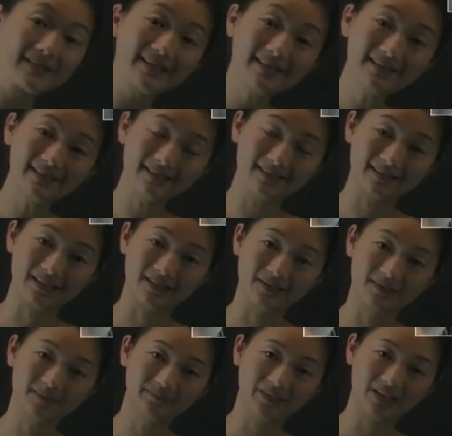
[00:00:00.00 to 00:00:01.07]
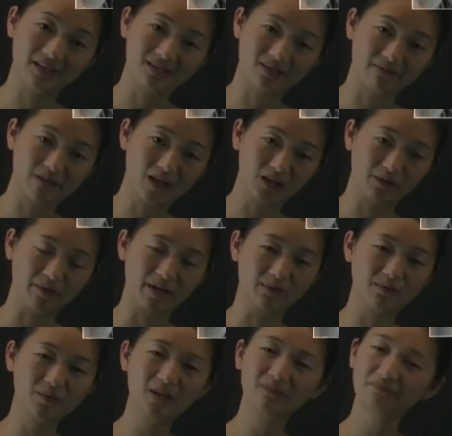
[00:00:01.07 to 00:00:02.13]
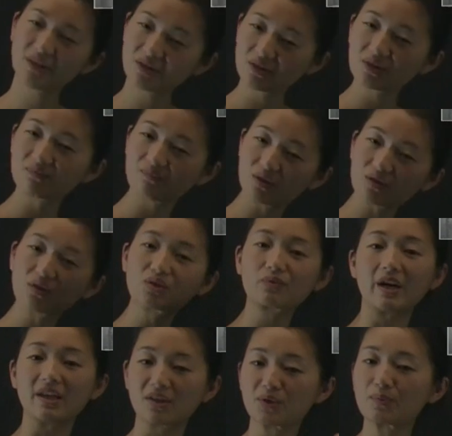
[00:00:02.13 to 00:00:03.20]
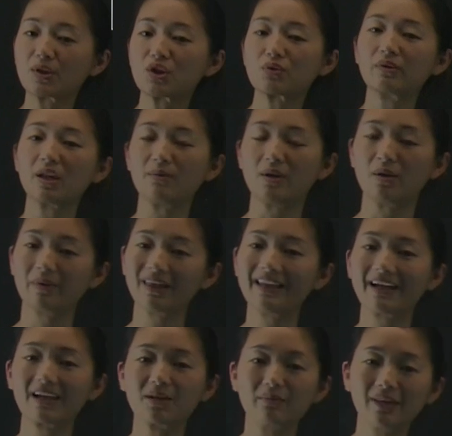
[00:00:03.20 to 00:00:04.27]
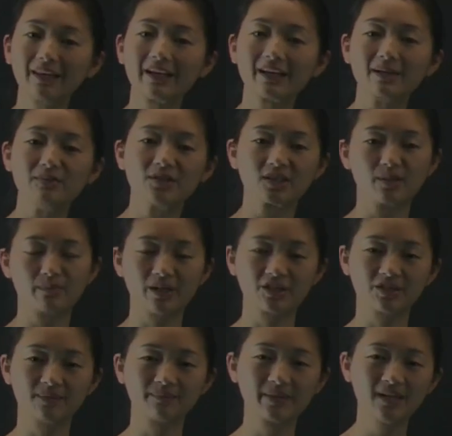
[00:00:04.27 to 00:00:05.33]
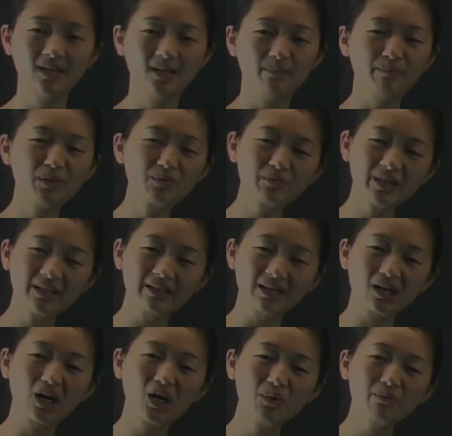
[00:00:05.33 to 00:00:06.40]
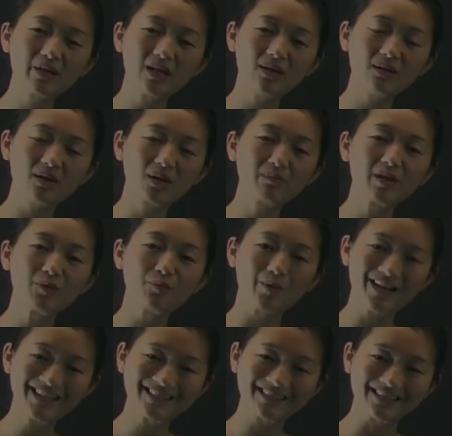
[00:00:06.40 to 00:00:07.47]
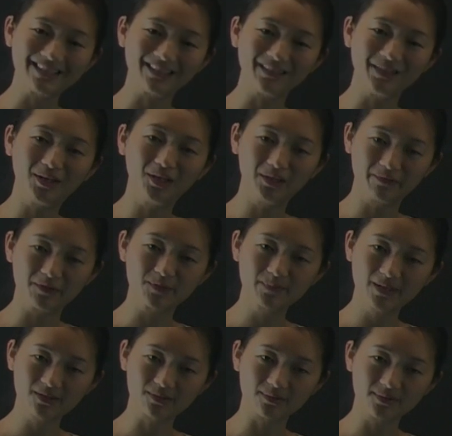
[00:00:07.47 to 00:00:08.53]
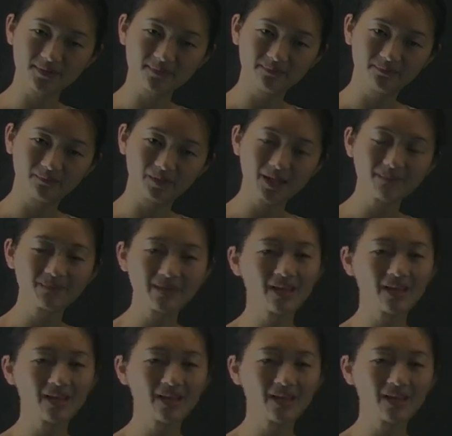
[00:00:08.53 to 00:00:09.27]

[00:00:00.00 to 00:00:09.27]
sensing says is the following. Well, this is great. This works really well. We like image compression, but really, are we wasting all of those pixels, right?